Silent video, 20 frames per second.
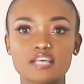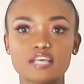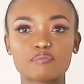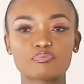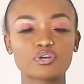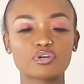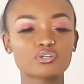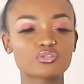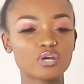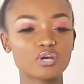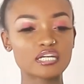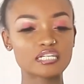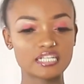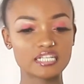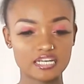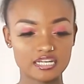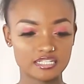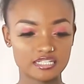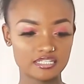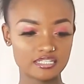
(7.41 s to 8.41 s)
going to
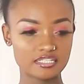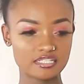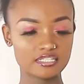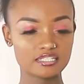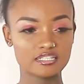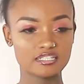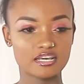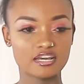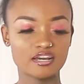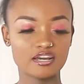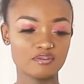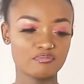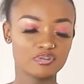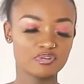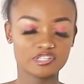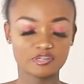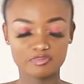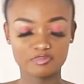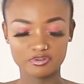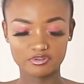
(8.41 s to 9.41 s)
address, what
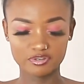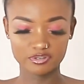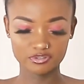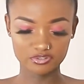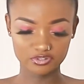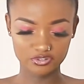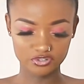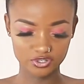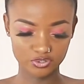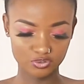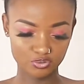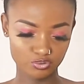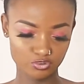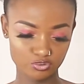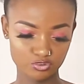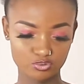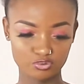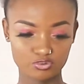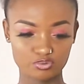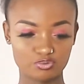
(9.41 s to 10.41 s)
am I going to address?
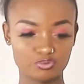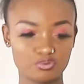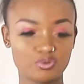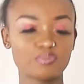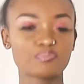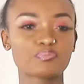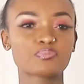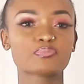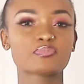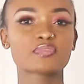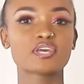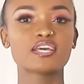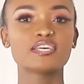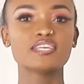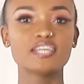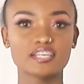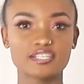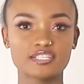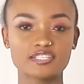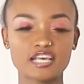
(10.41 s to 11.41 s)

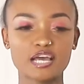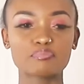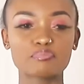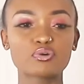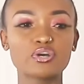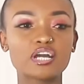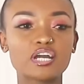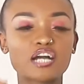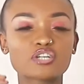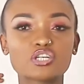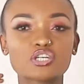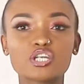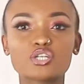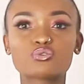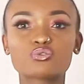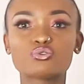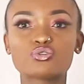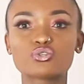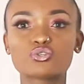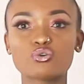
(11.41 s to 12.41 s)
Yes, I'm going actually to
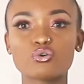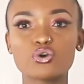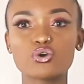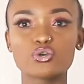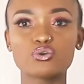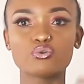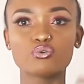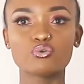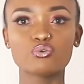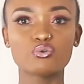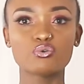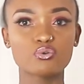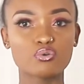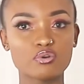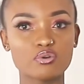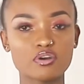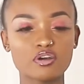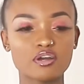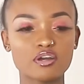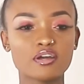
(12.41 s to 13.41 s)
show you
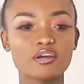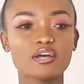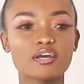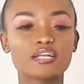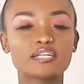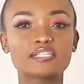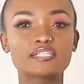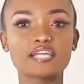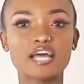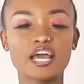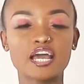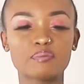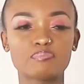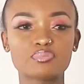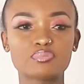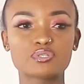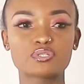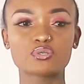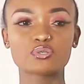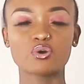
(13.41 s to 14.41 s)

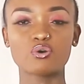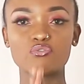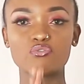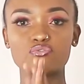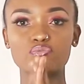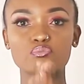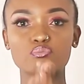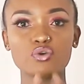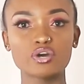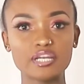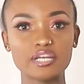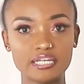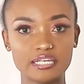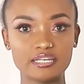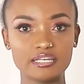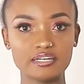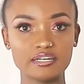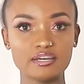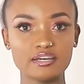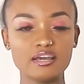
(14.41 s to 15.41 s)
types of
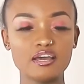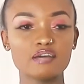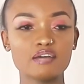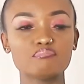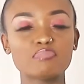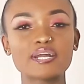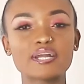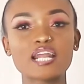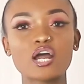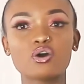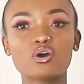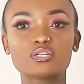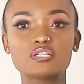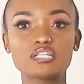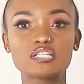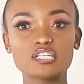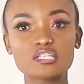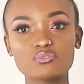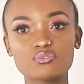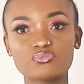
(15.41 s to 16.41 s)
modeling, but now
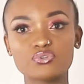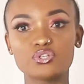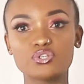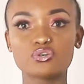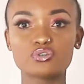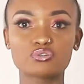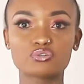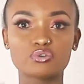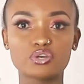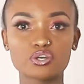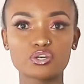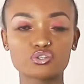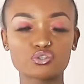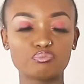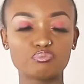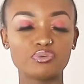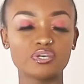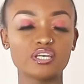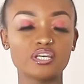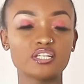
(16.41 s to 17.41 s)
this video is going to
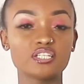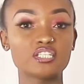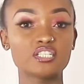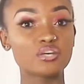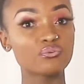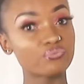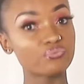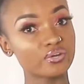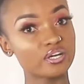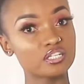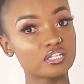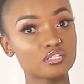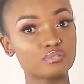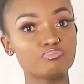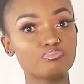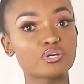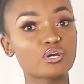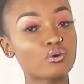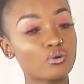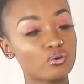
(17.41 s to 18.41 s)
be different
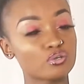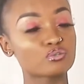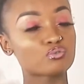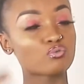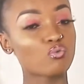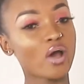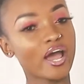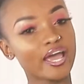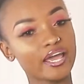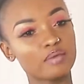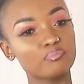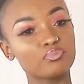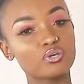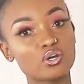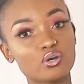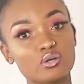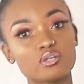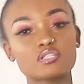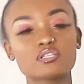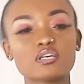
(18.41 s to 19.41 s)
because why?
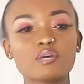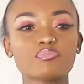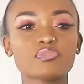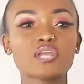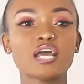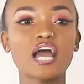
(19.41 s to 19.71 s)
Because